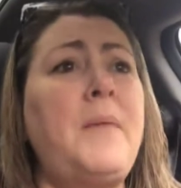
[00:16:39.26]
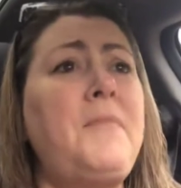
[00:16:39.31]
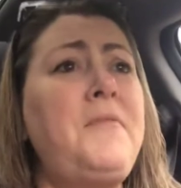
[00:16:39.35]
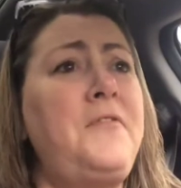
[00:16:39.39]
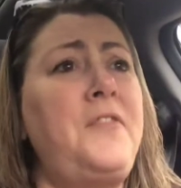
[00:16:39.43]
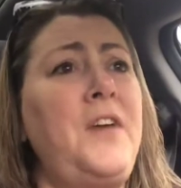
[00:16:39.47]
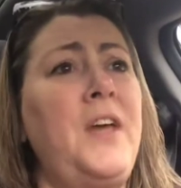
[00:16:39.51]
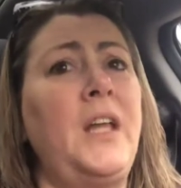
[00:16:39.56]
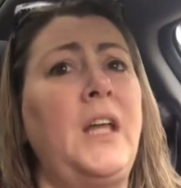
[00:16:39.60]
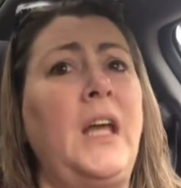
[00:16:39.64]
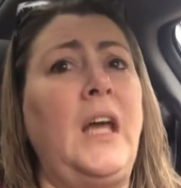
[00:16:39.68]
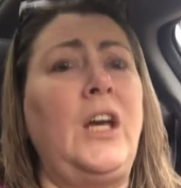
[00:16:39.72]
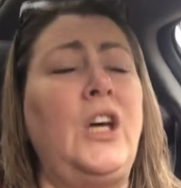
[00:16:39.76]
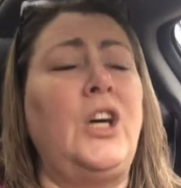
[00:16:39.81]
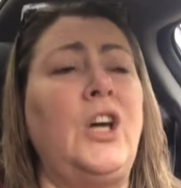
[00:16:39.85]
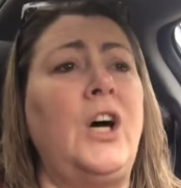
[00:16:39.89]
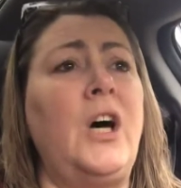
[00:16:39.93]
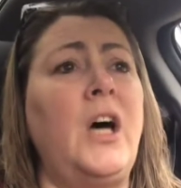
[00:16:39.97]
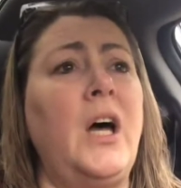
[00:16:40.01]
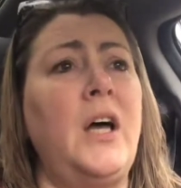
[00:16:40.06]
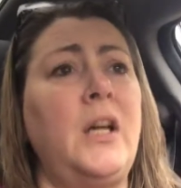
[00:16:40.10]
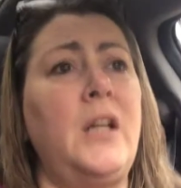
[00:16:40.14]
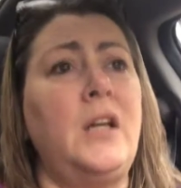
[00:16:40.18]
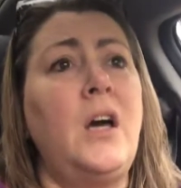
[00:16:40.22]
Feeling
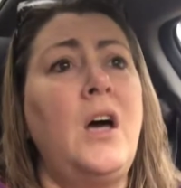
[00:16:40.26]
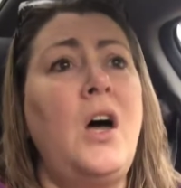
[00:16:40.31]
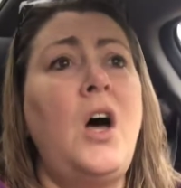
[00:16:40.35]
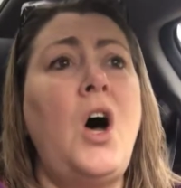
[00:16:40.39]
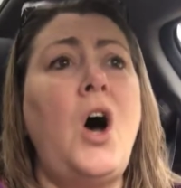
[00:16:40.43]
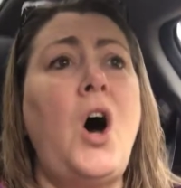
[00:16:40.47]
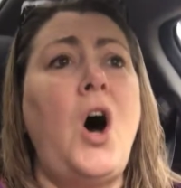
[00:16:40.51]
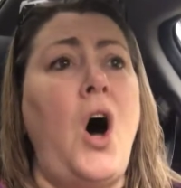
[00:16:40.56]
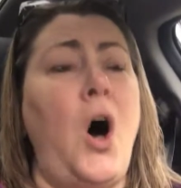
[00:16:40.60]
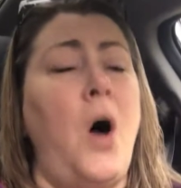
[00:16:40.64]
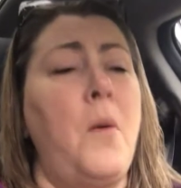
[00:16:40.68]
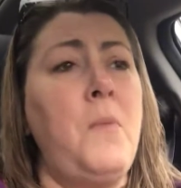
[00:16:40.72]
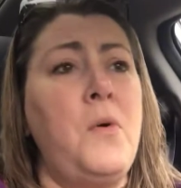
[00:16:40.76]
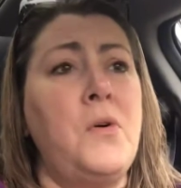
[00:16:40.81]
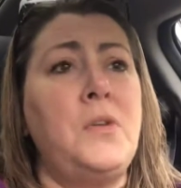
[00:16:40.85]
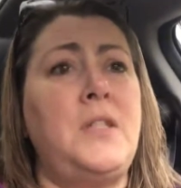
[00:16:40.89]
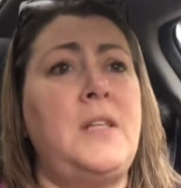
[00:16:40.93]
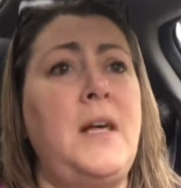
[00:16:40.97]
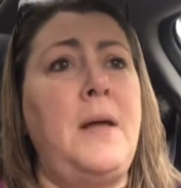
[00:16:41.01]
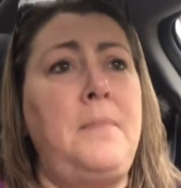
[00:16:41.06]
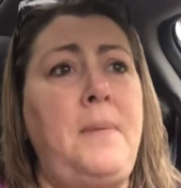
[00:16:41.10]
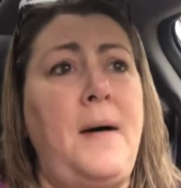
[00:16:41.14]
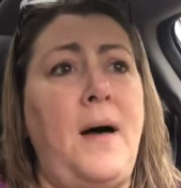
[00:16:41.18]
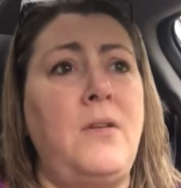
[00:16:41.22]
good. Almost
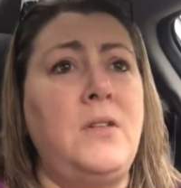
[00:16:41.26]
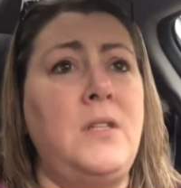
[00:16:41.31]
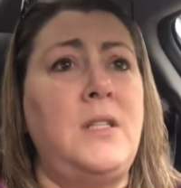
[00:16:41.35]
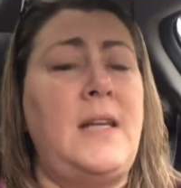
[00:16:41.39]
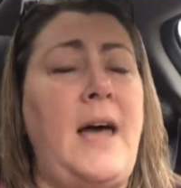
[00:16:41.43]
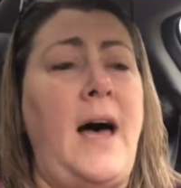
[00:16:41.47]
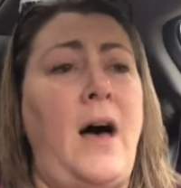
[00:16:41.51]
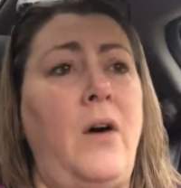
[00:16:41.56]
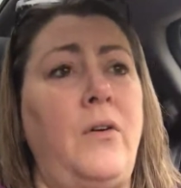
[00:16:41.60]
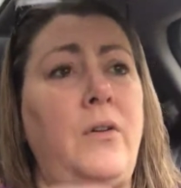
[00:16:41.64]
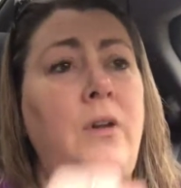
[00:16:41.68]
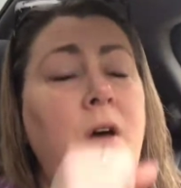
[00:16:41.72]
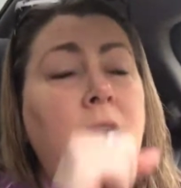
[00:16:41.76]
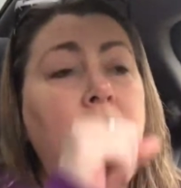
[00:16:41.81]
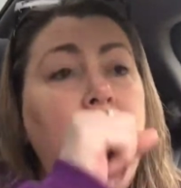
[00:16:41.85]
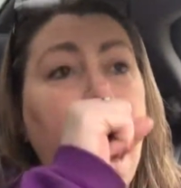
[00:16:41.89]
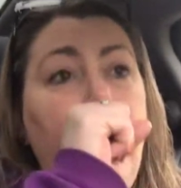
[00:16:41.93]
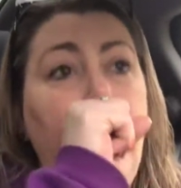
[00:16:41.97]
10 pounds down.